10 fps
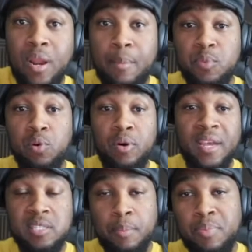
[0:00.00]
I'm doing
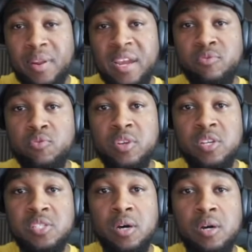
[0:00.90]
as I'm playing through
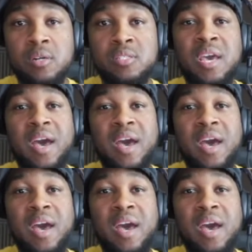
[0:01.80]
these songs.